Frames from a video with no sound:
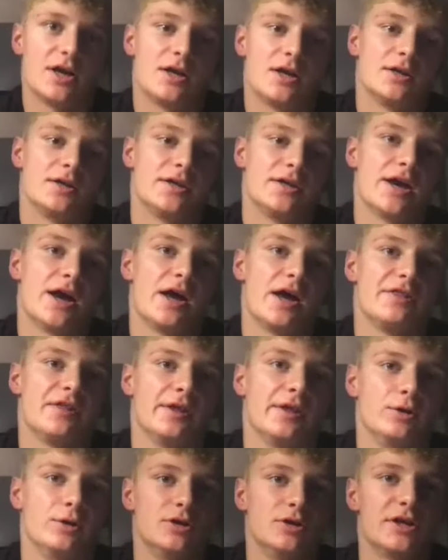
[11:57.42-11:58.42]
yeah,
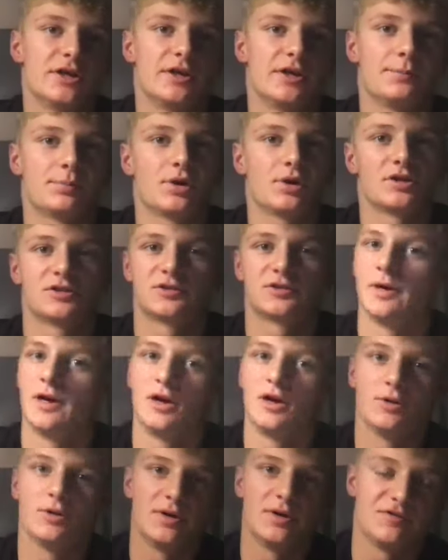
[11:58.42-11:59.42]
it brought a smile
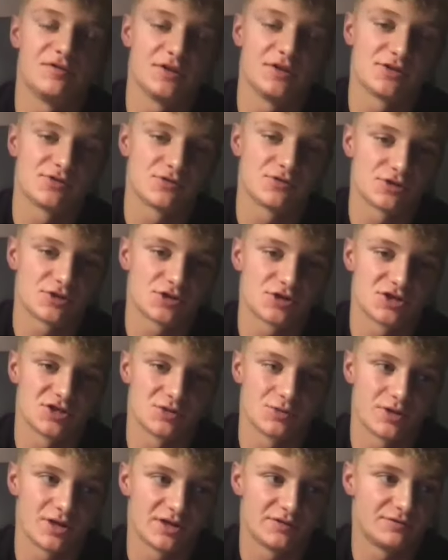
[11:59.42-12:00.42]
to my face for sure
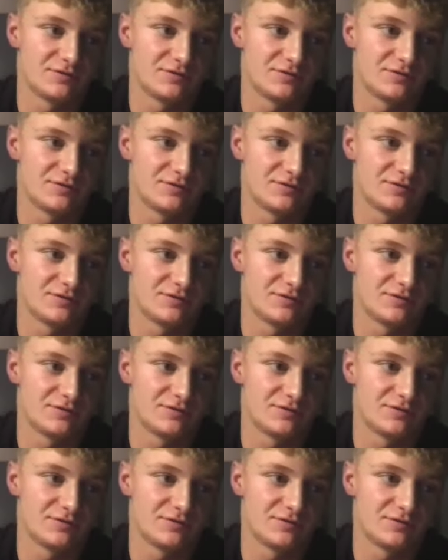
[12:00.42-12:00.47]
when I